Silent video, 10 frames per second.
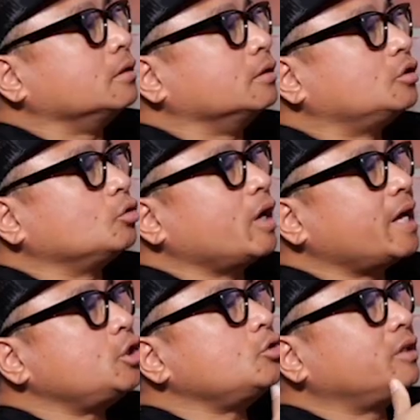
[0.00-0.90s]
So
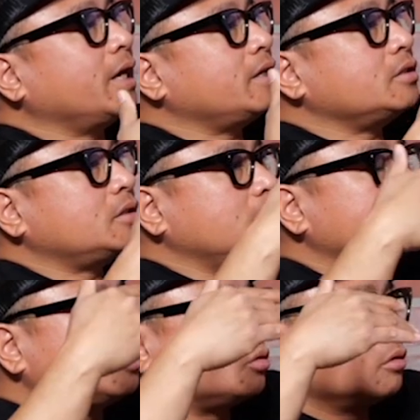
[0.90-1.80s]
as you get into
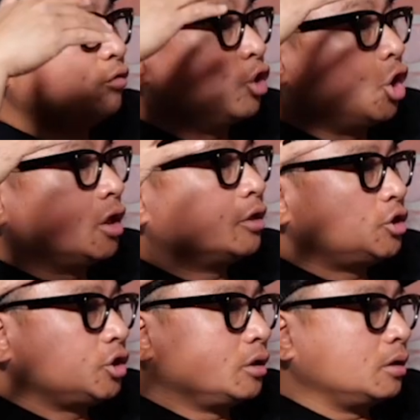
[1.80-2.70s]
these sort of
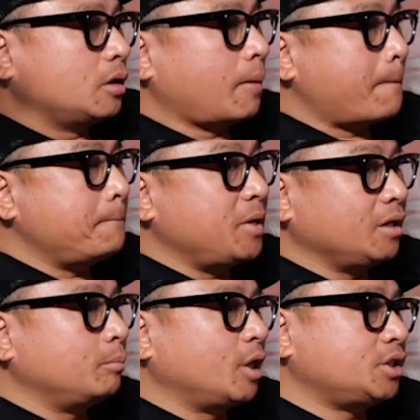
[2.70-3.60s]
larger,
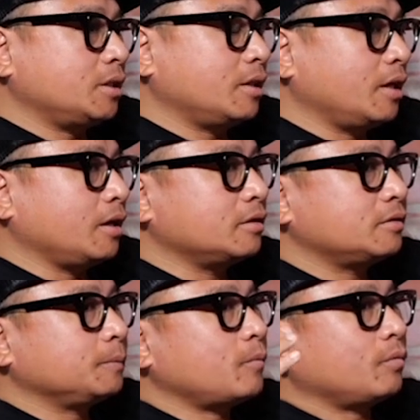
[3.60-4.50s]
big budget things,
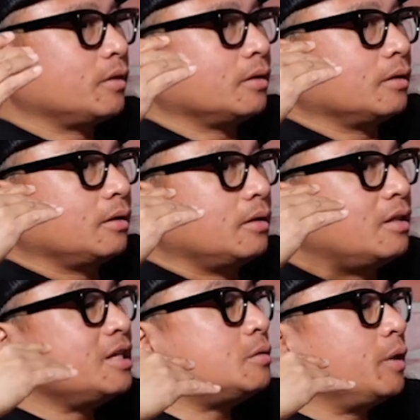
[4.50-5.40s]

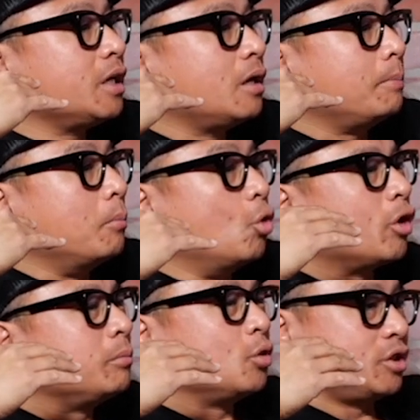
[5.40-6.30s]
things become more
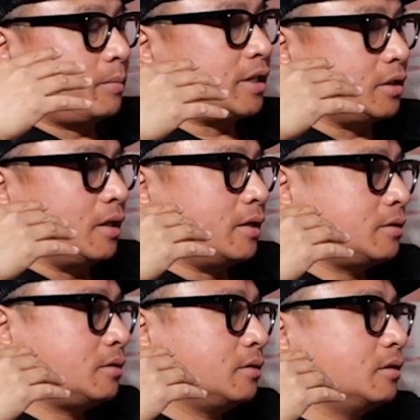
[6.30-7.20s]
and more
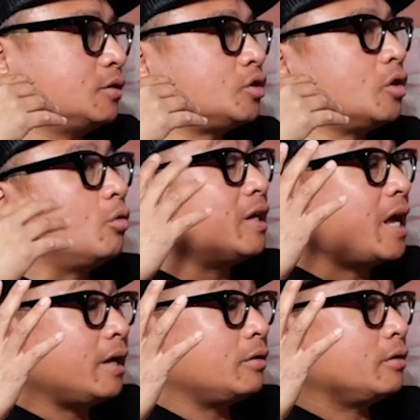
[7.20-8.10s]
specialized. So an
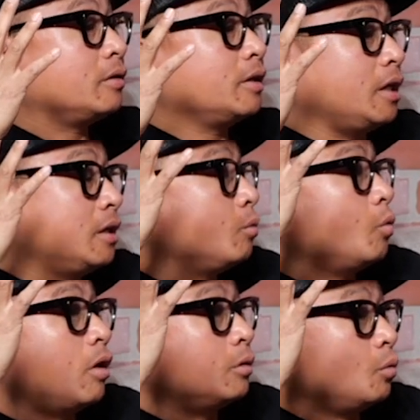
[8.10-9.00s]
editor
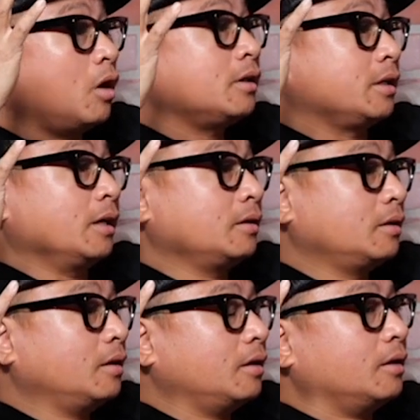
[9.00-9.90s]
on Wonka,
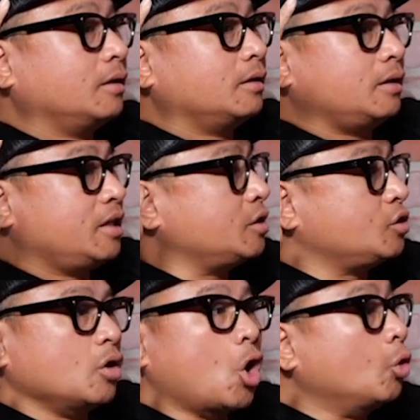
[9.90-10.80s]
it's
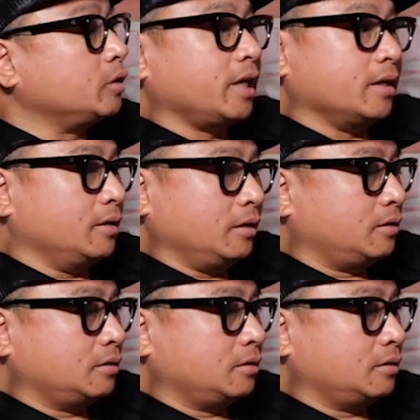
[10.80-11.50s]
only editing.